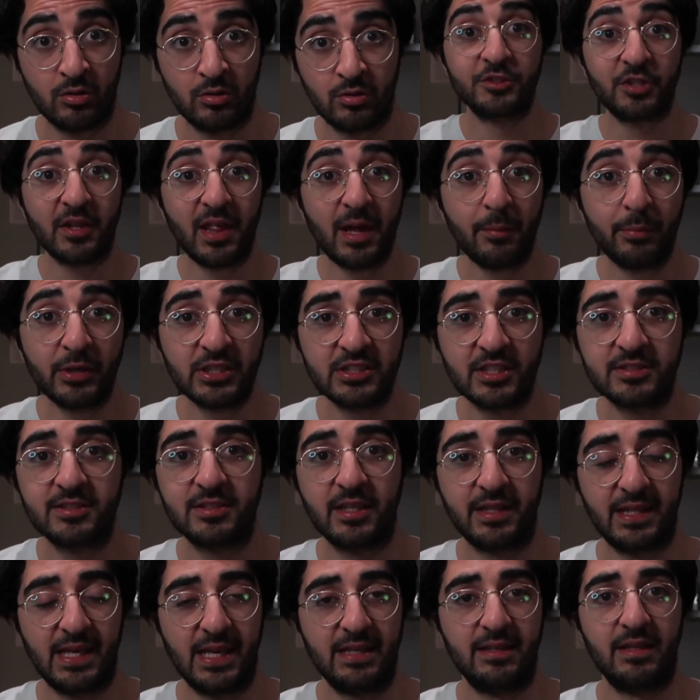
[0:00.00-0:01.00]
So that brings us
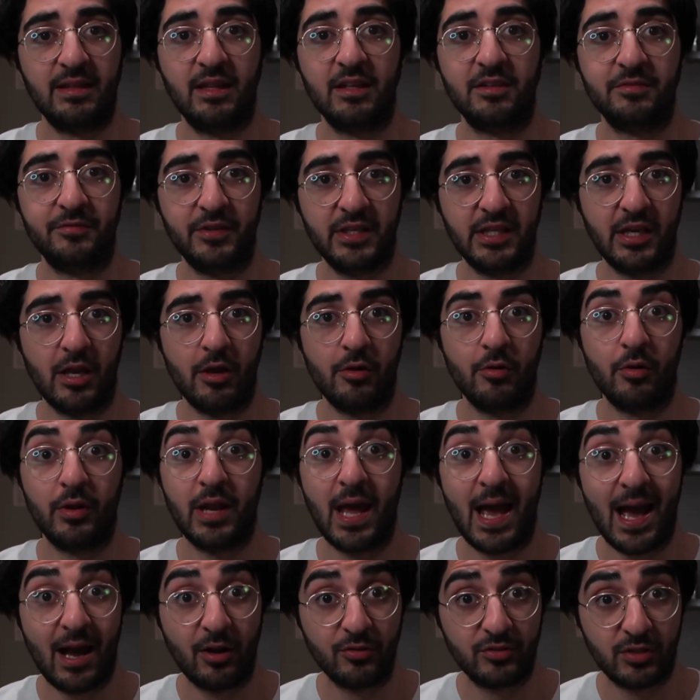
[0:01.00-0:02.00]
to the end of this video on
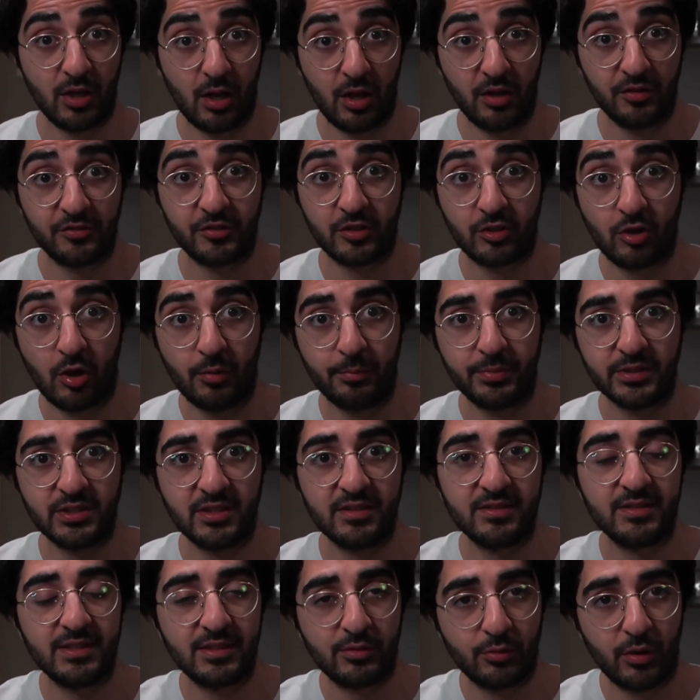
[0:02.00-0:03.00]
how to answer
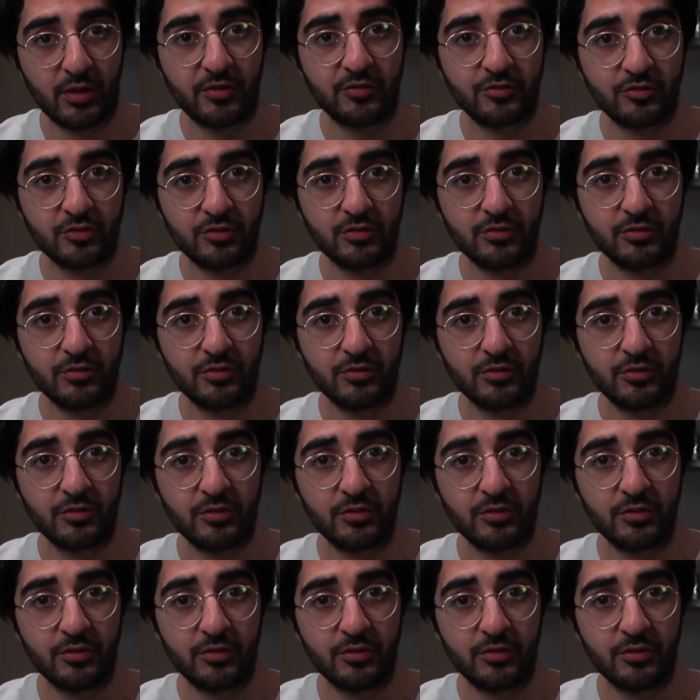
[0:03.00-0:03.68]
competency questions.